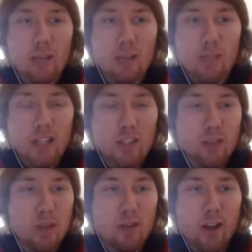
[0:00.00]

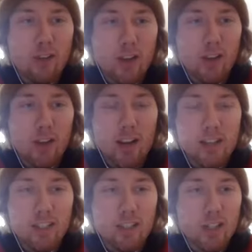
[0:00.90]
temptation being around the other
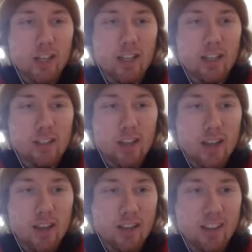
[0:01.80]
guys eating chicken and steak?